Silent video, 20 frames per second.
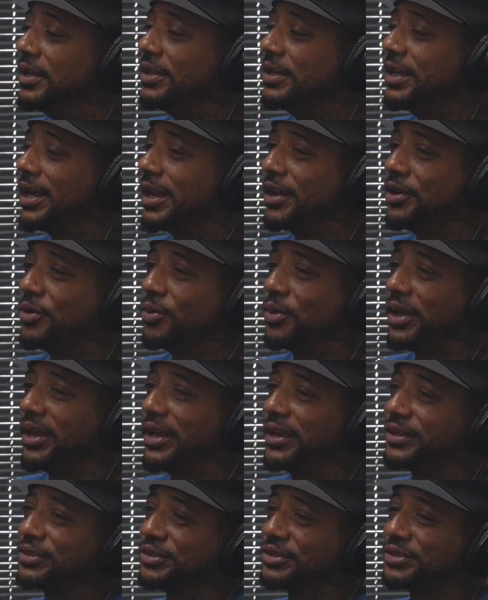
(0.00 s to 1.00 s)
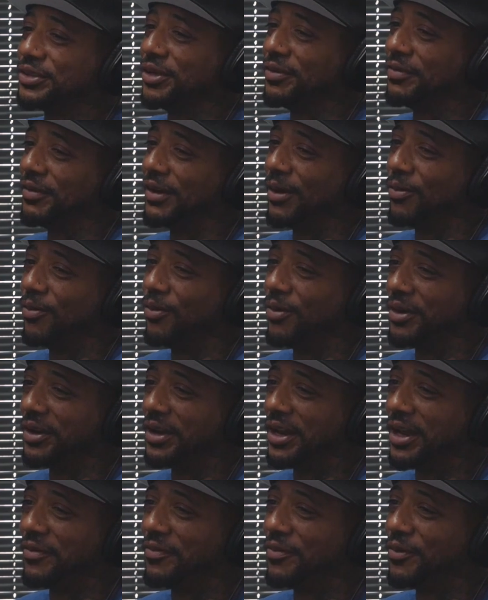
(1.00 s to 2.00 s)
They didn't do the extra stuff. I wanted
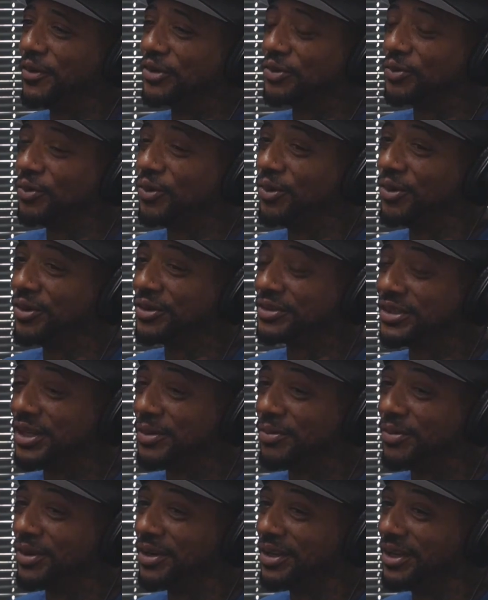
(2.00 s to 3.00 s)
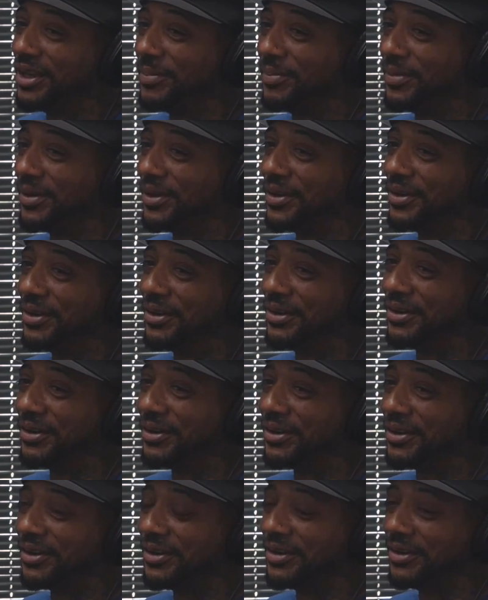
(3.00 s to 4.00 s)
Air Force Ones. They wanted to give me
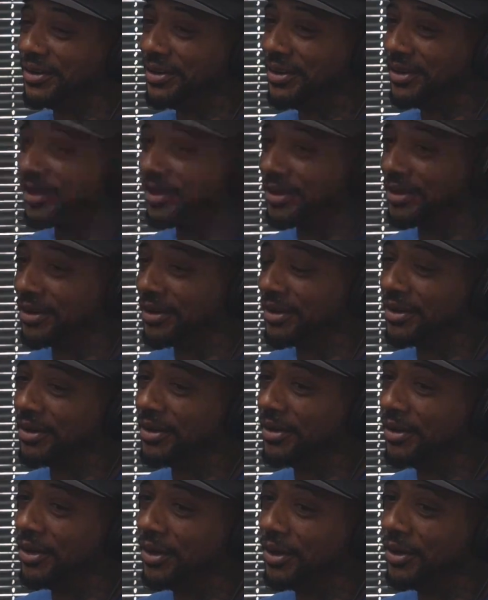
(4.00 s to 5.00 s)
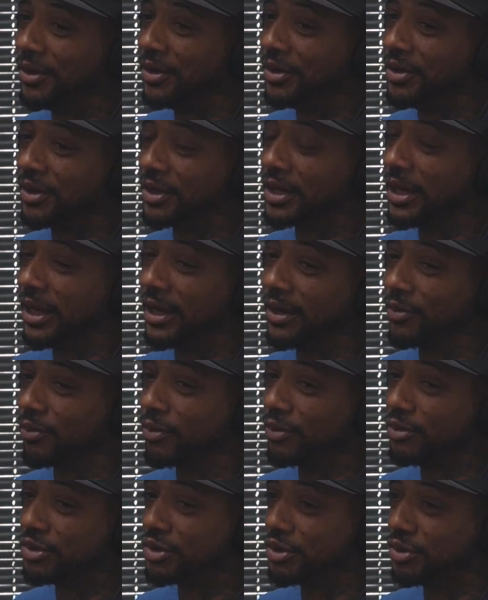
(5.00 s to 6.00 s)
the
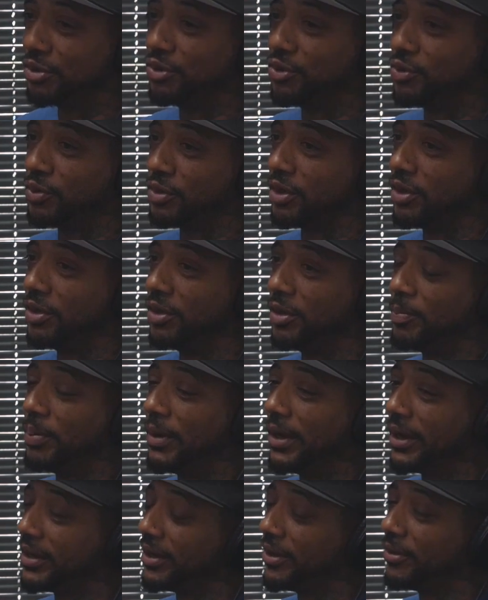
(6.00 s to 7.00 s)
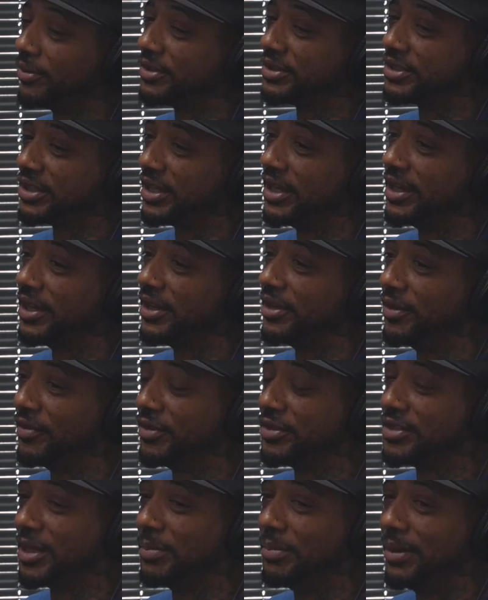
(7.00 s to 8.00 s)
kangaroo shoes with the little pocket on the side of
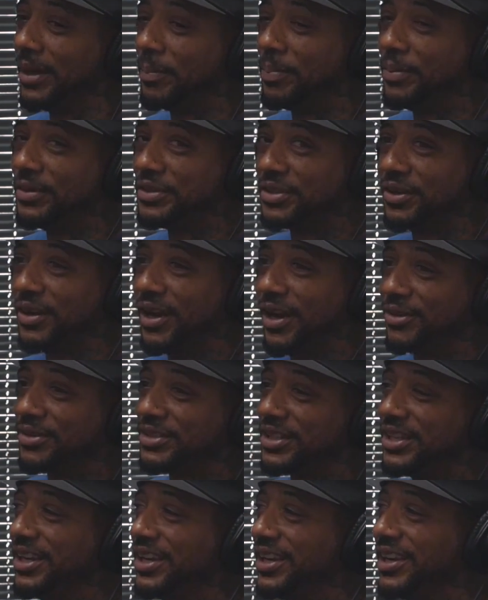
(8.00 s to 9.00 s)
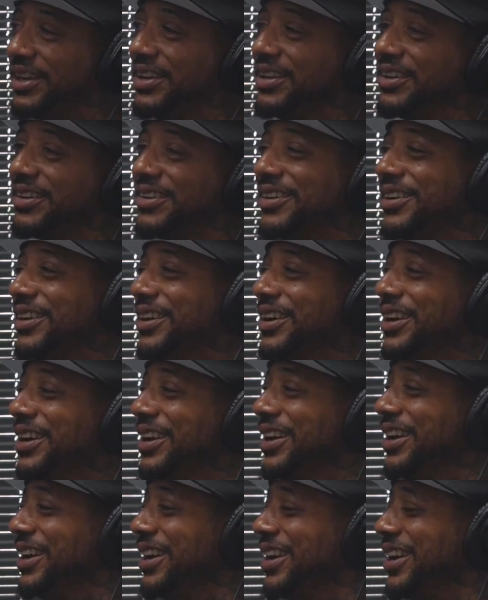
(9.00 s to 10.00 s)
it. Talking about put your house key in here.
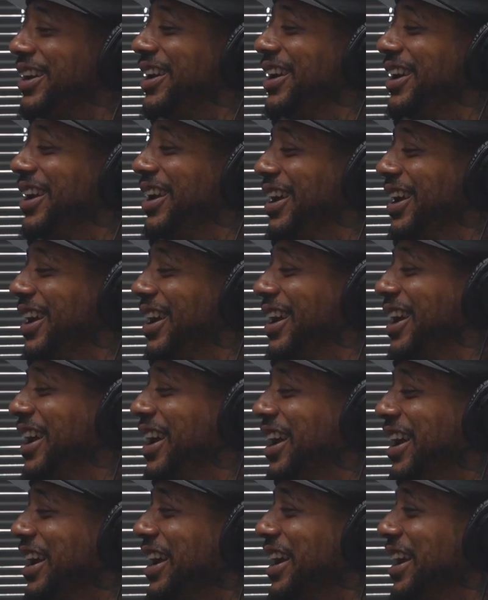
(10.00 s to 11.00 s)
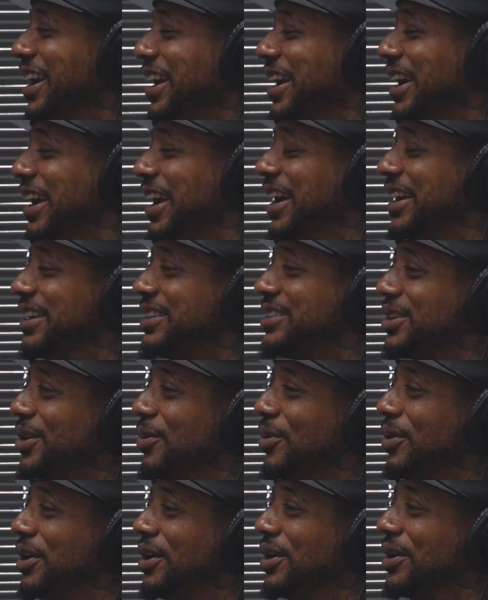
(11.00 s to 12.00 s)
and
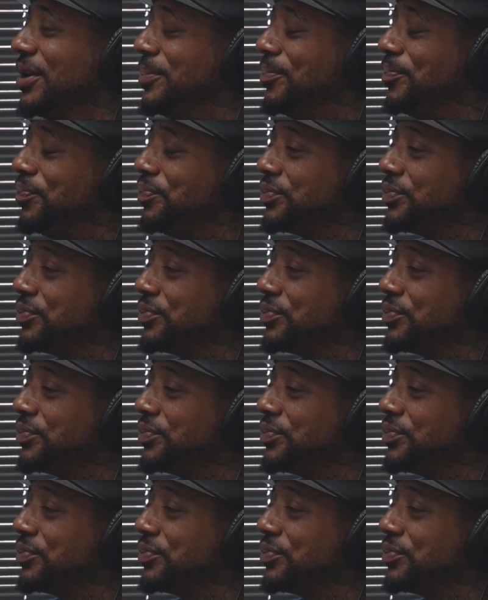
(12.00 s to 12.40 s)
so